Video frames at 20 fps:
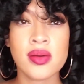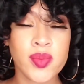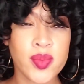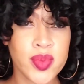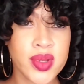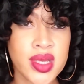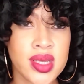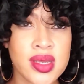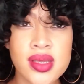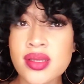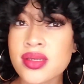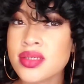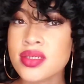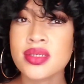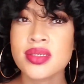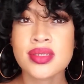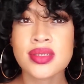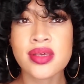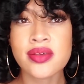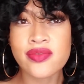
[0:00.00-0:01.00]
But
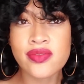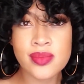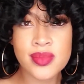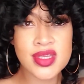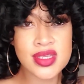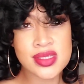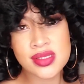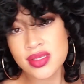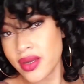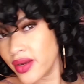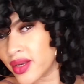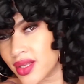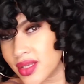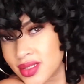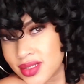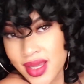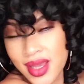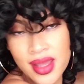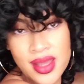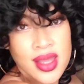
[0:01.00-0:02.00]
she's giving me Dirty
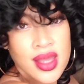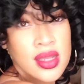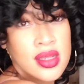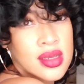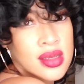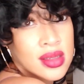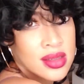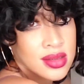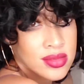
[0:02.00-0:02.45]
Diana,